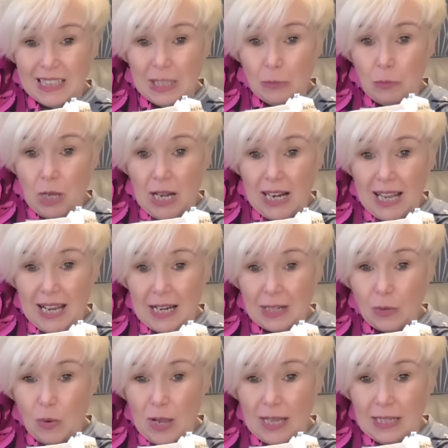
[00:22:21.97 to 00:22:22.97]
But I
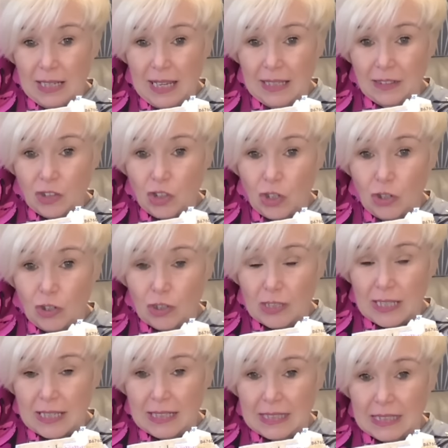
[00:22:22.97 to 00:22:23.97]
quite like the shorts
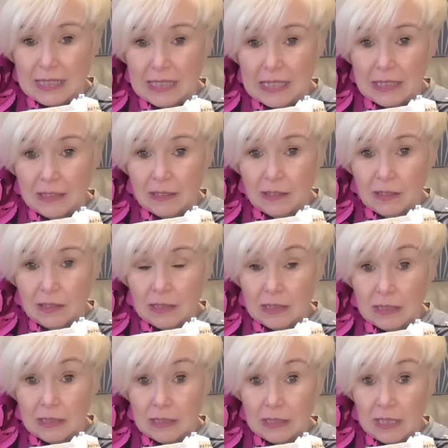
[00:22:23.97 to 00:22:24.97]
idea.
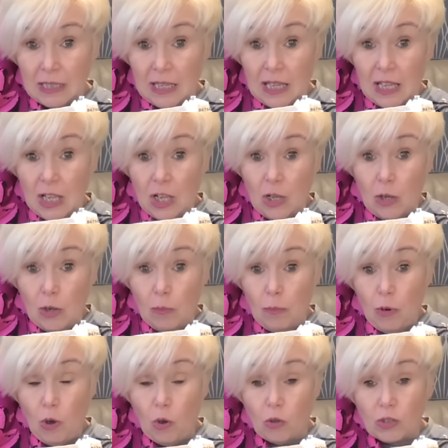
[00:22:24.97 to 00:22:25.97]

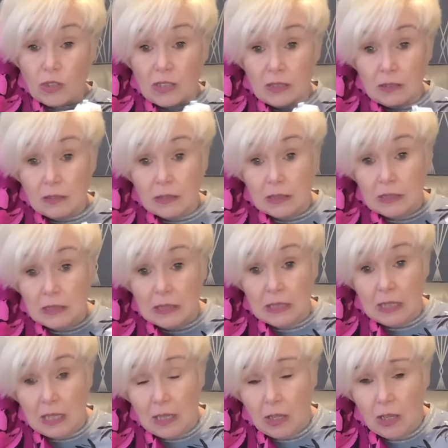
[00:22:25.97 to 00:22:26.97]
But
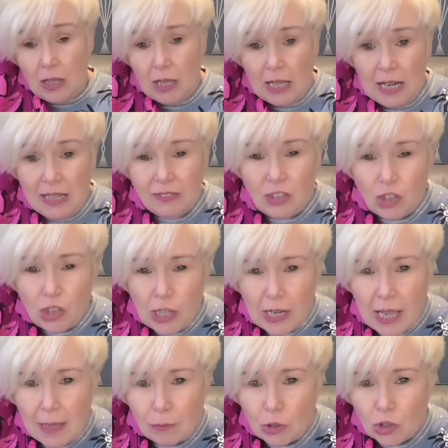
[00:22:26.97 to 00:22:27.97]
I'll have to check
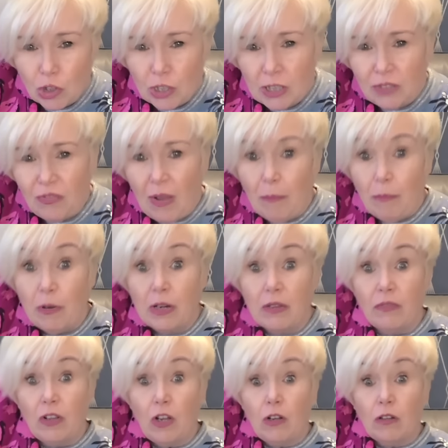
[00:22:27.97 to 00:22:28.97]
how much of this fabric
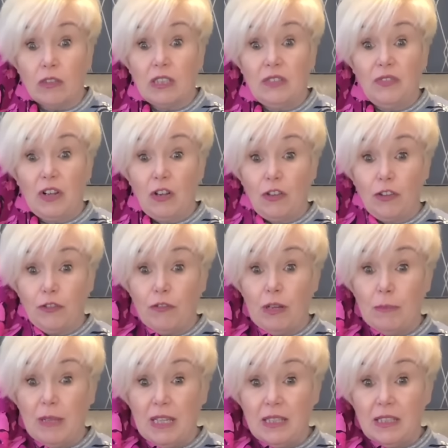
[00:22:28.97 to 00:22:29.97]
I've got, because if I've got 3
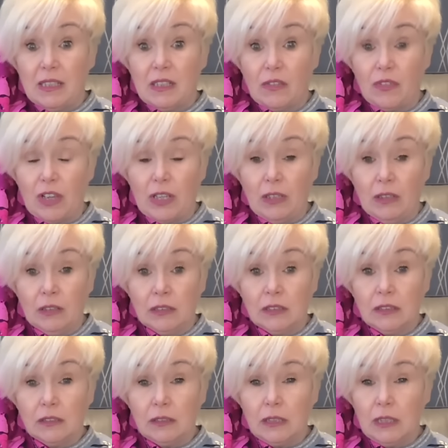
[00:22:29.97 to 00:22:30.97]
metres of it, I
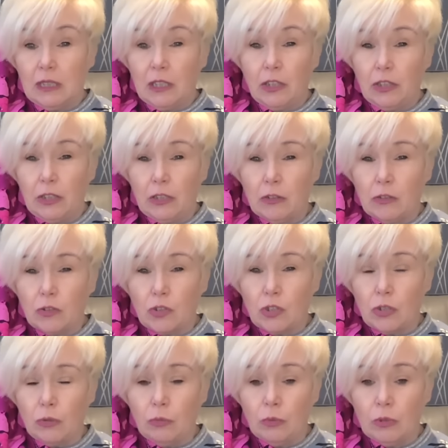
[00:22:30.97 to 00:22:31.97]
think I only got
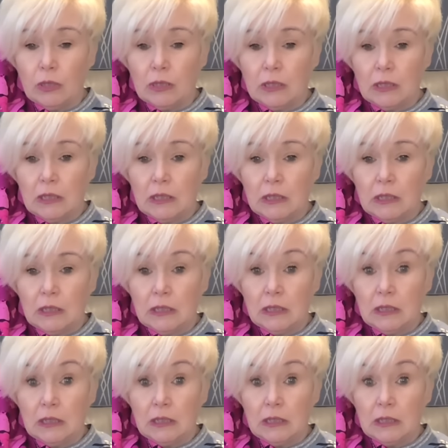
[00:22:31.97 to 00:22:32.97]
2.
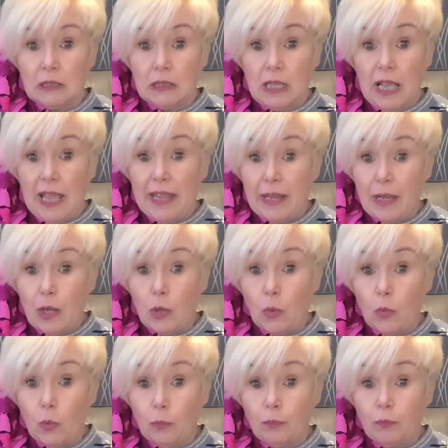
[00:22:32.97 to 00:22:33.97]
Hey
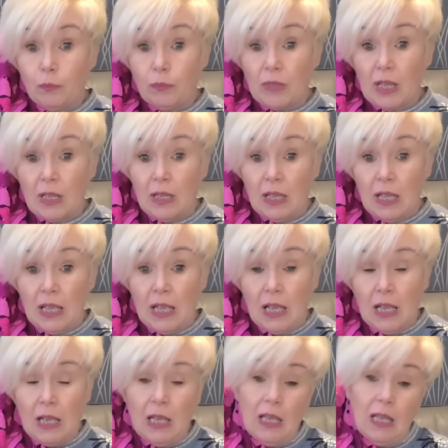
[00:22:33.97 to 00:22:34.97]
ho.
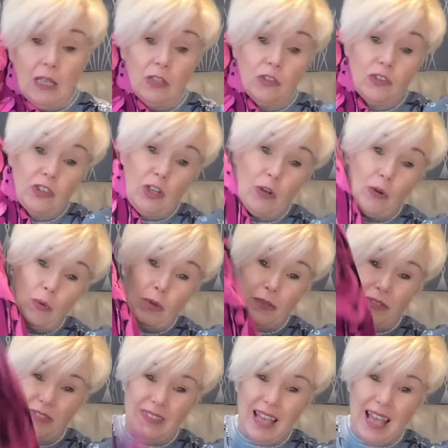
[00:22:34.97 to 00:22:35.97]
So
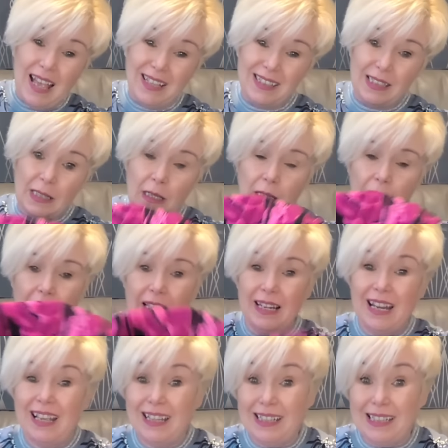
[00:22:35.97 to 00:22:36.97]
that's an
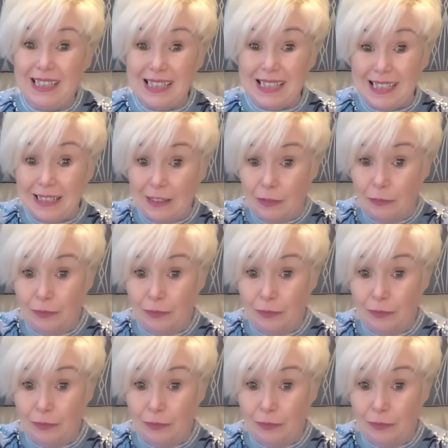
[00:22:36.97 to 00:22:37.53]
idea.